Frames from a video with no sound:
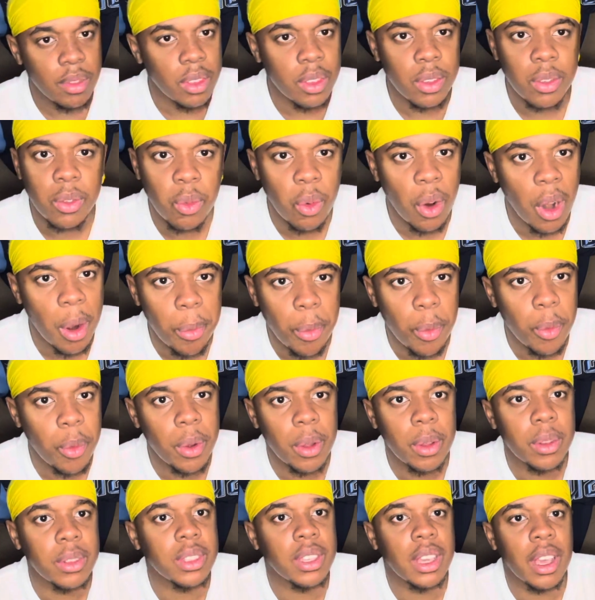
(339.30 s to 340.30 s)
Robert
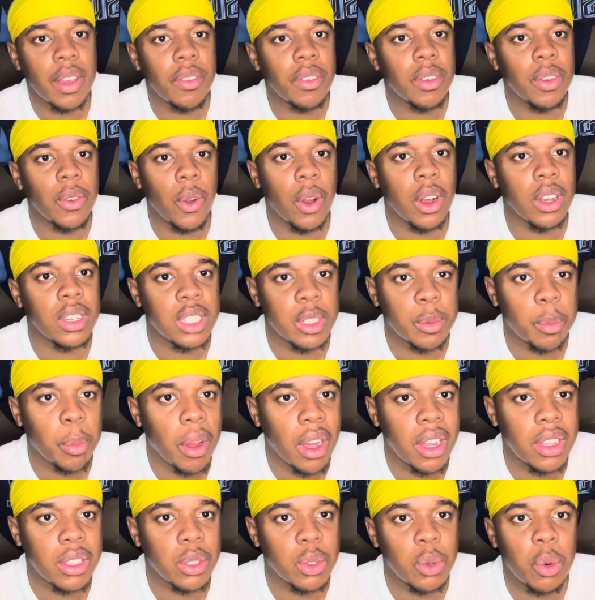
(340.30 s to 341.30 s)
Williams giving you a
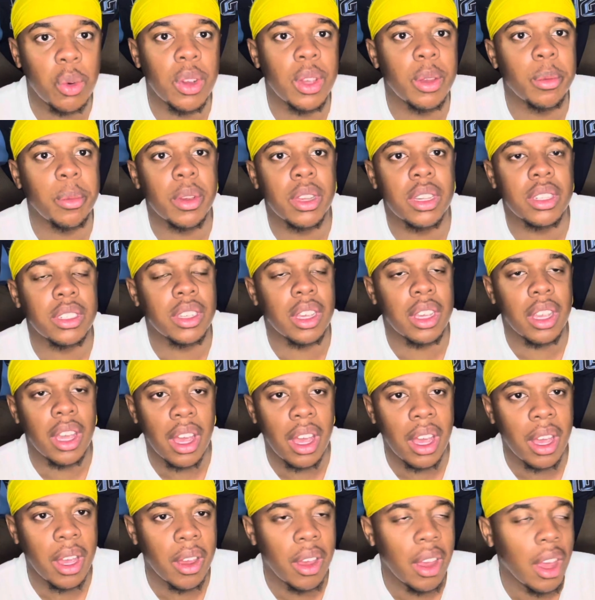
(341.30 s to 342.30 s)
spot 20 minutes a
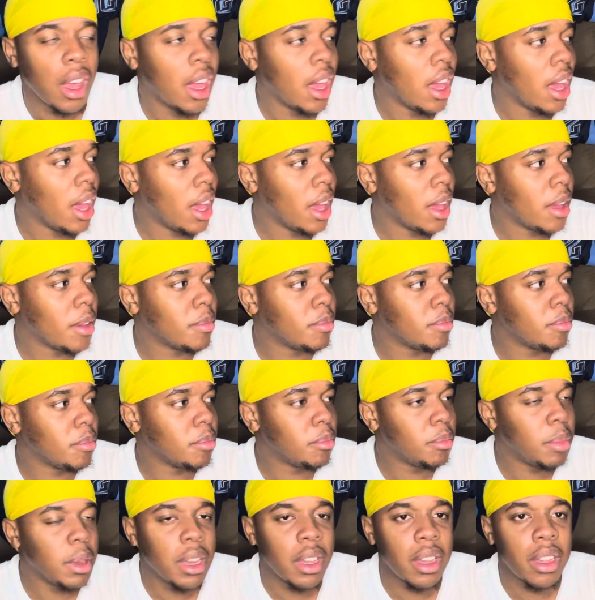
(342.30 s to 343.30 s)
game and
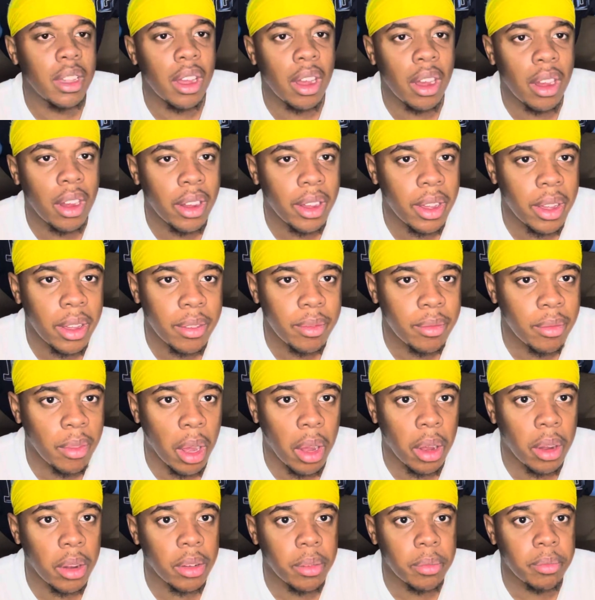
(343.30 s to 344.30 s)
being
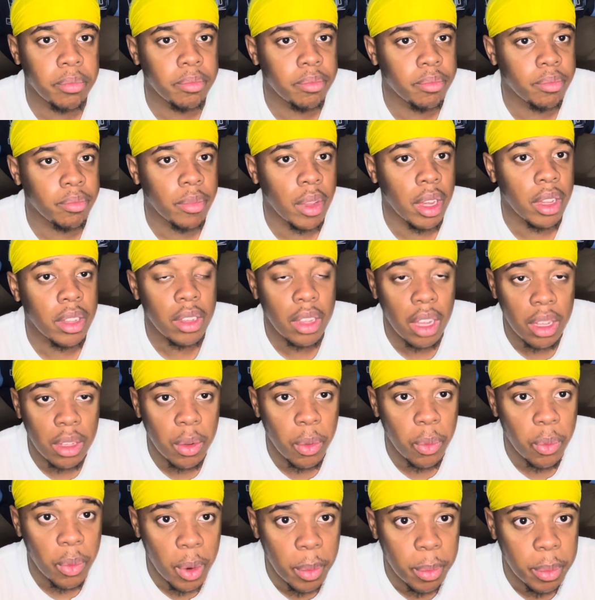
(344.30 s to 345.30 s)
another
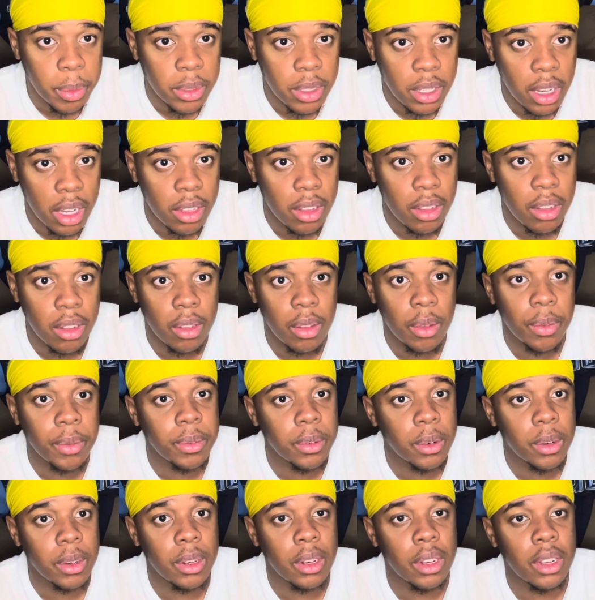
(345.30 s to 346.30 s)
rim protector on the
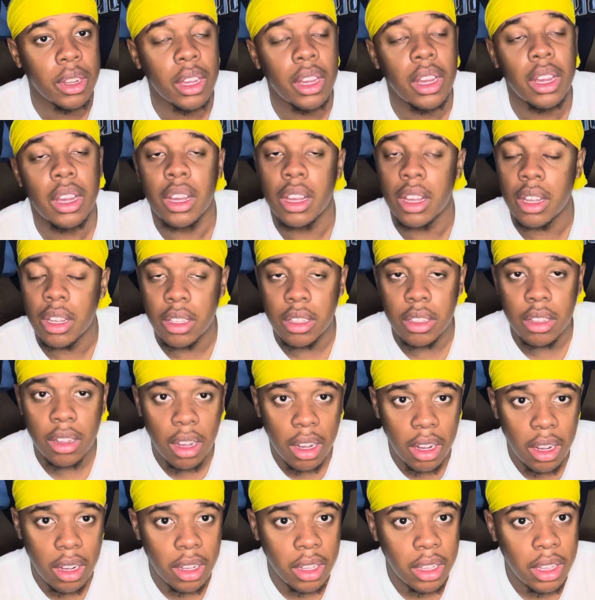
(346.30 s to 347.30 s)
floor,
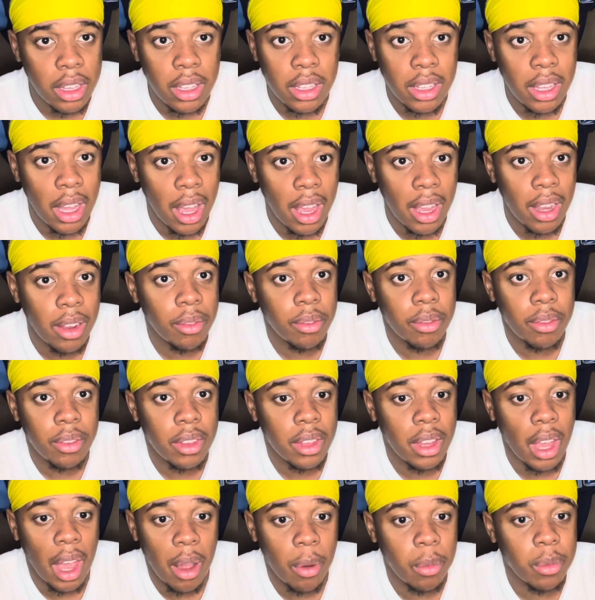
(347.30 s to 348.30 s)

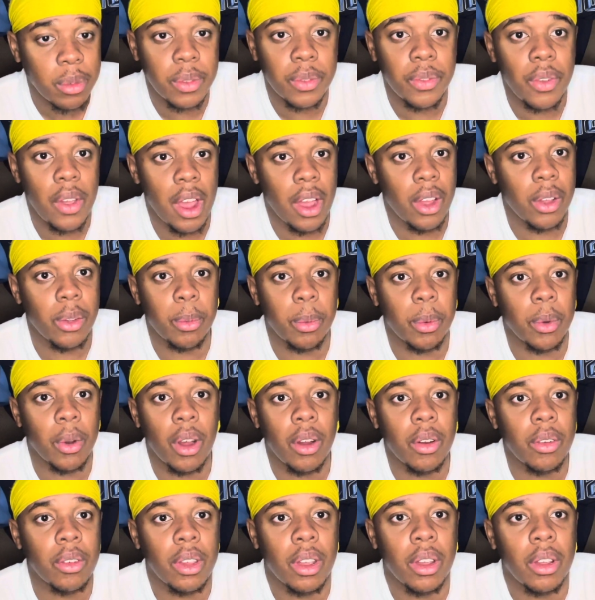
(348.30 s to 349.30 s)
that was valuable. I
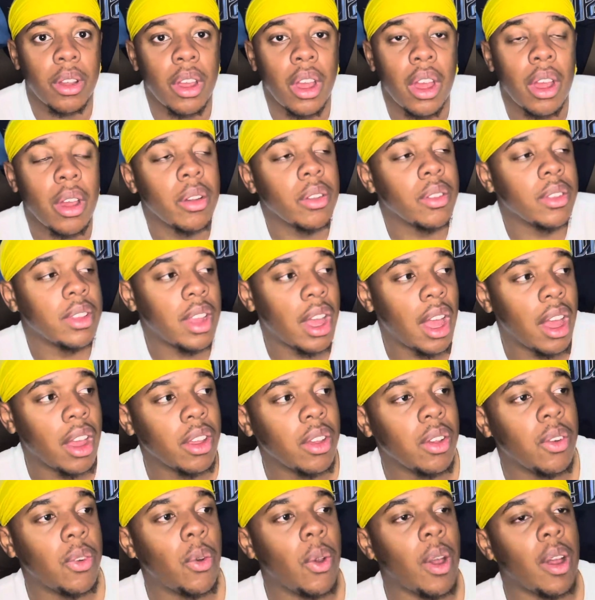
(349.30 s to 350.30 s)
don't care. Now
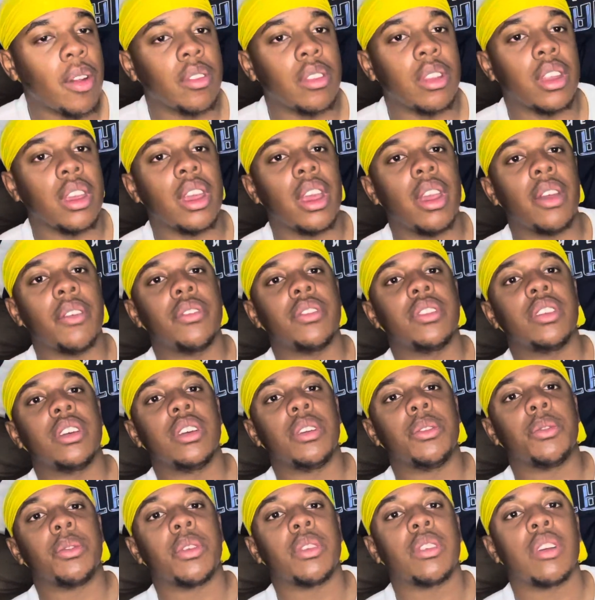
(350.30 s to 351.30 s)
you have to
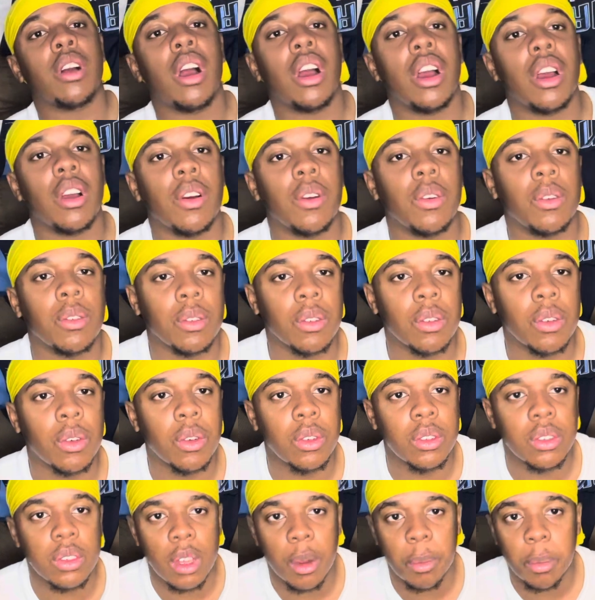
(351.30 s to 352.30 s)
heavily rely on
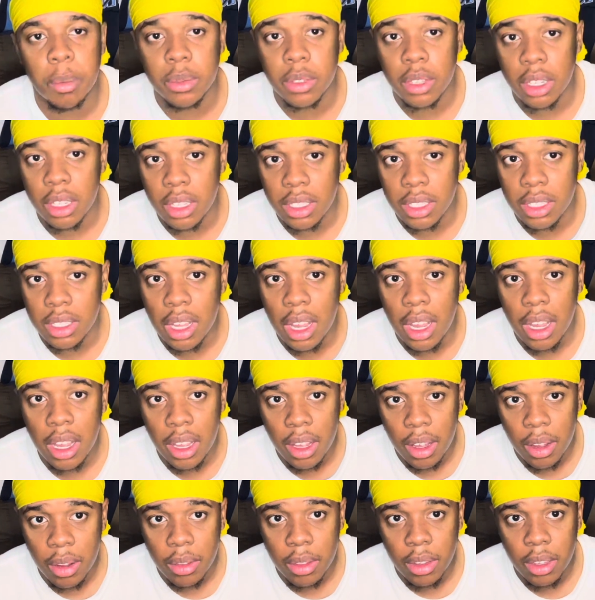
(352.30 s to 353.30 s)
Kristaps Porzingis staying
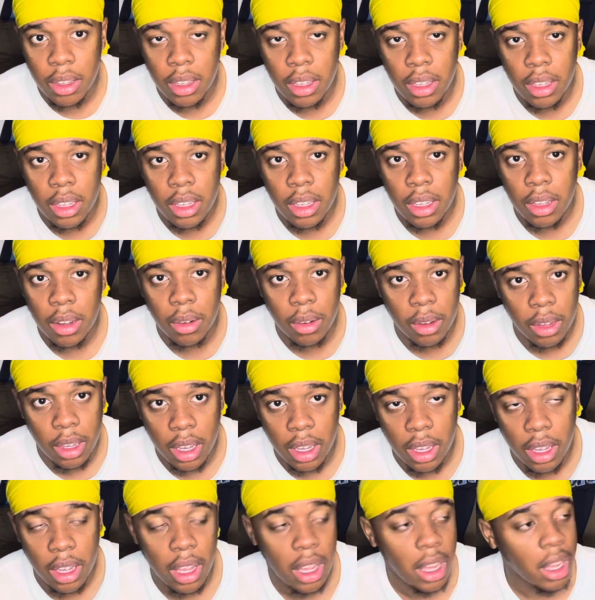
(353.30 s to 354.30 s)
healthy,
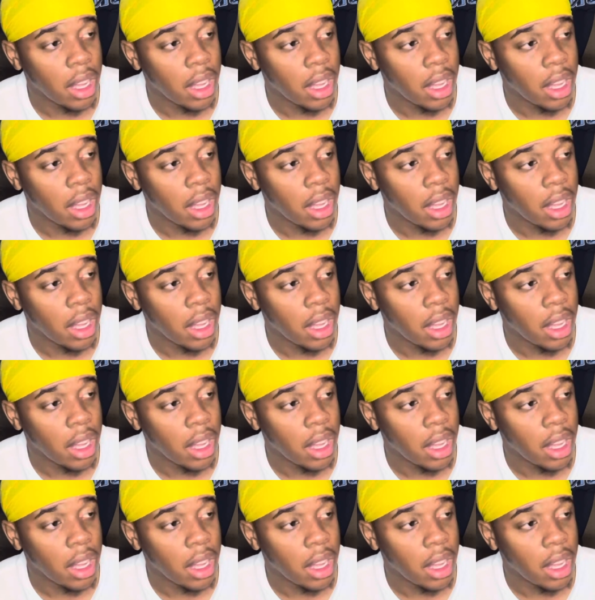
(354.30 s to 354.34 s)
okay?